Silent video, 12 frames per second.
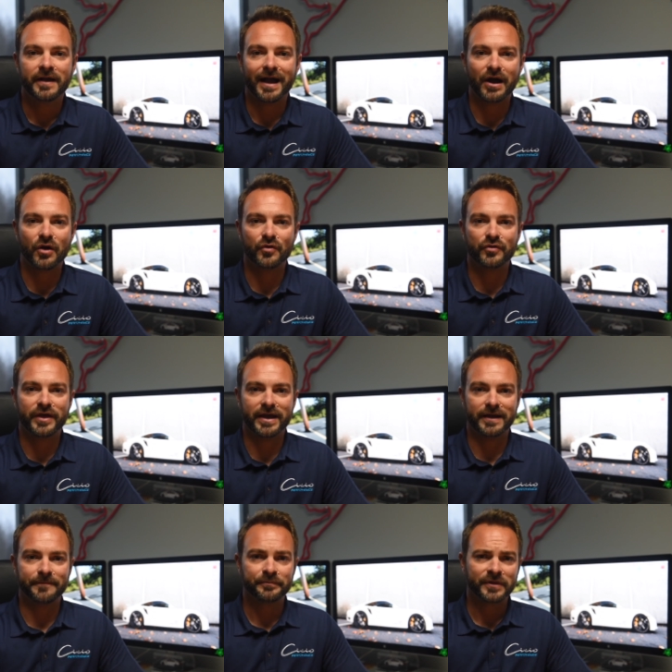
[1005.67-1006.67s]
how
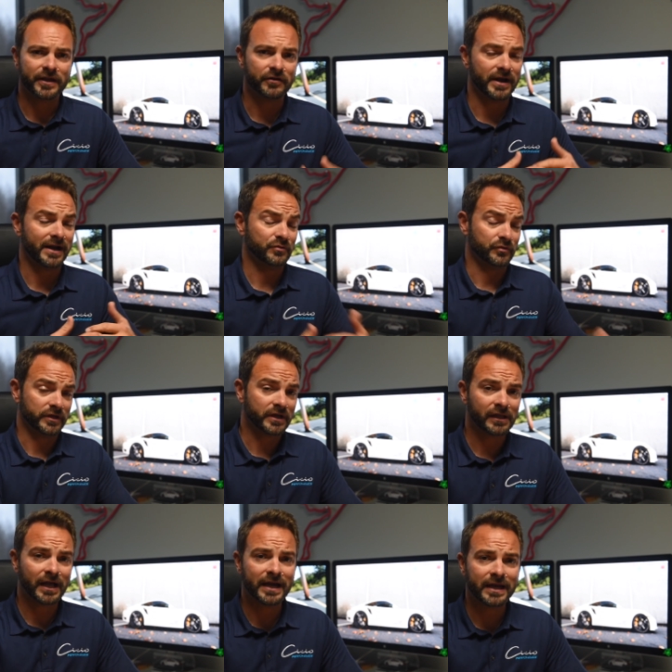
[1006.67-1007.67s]
they interact with the
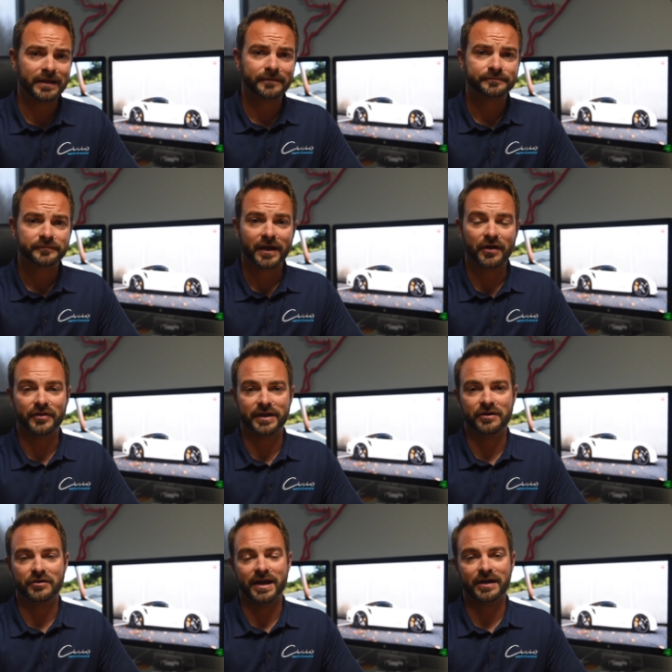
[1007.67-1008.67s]
client, how they
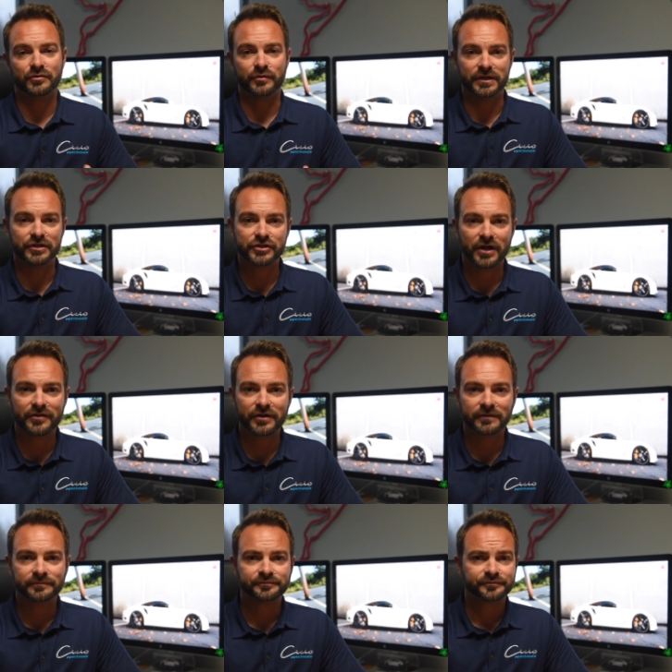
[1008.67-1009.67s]
interact with each
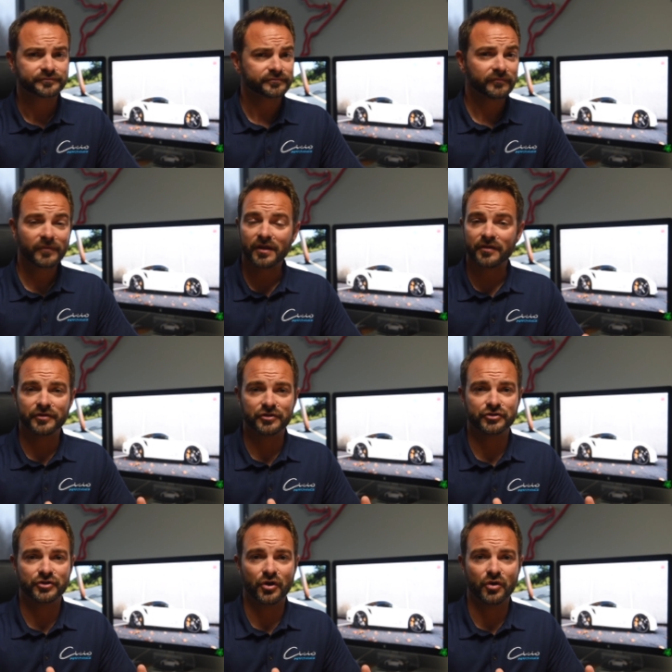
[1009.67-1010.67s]
other.
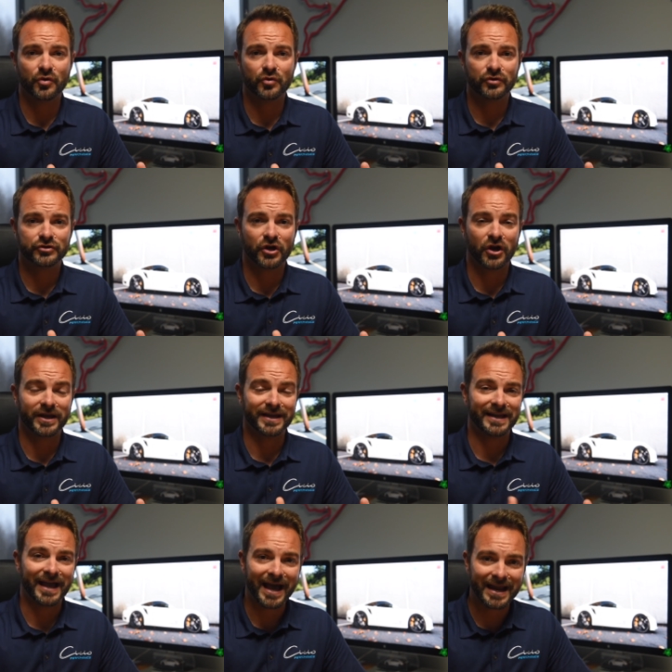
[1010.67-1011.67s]
There's no
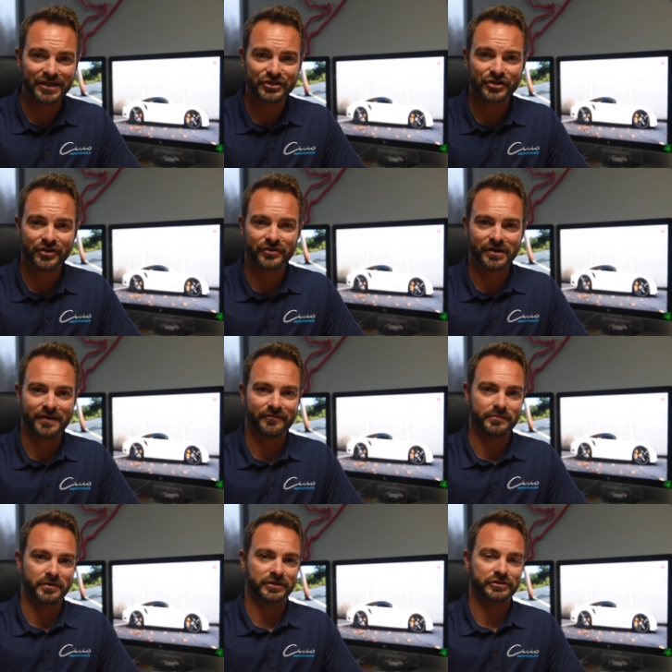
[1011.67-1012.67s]
talking at each other.
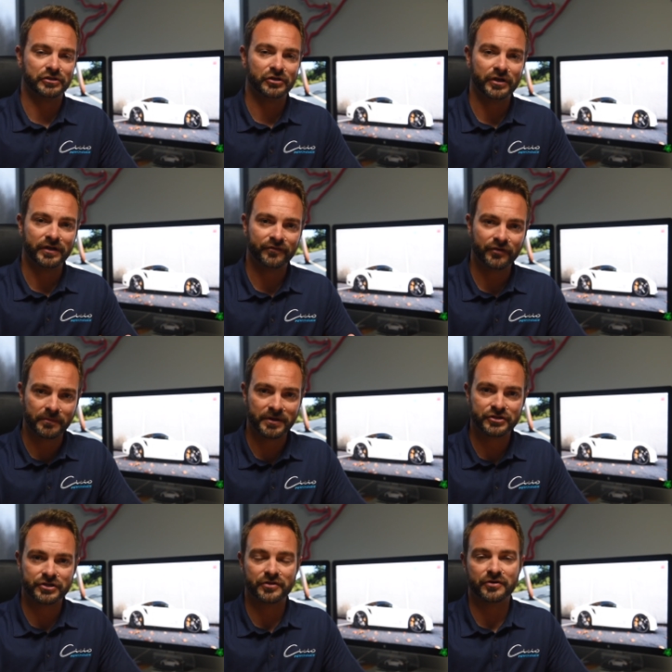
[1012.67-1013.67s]
Everybody's learning from
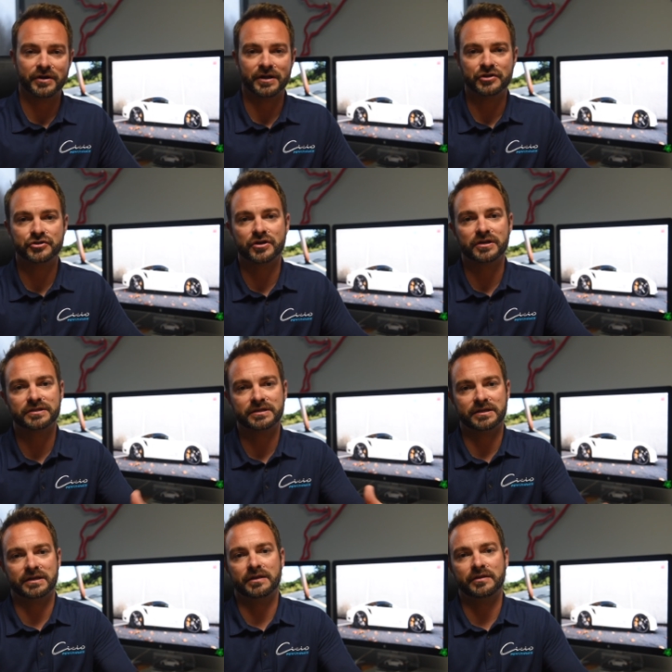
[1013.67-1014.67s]
each other and
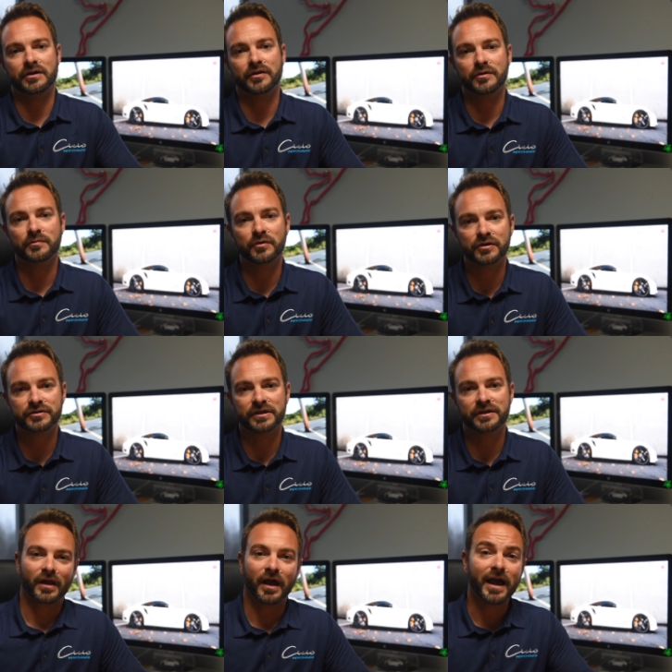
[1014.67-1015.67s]
entrusting in the other
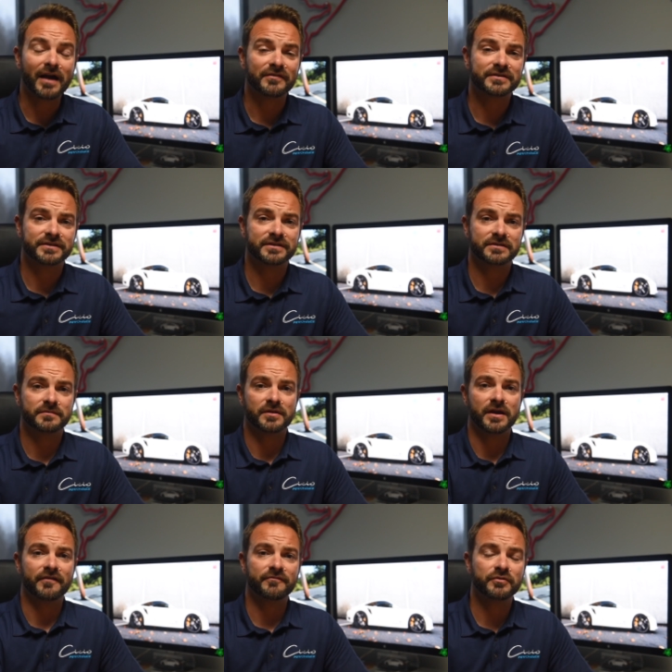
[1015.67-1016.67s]
person. I have a system that
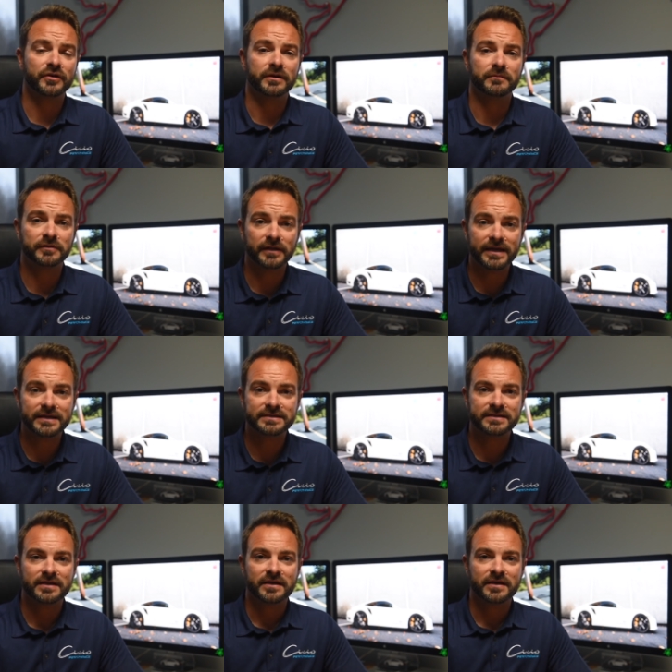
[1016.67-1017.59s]
I've put in place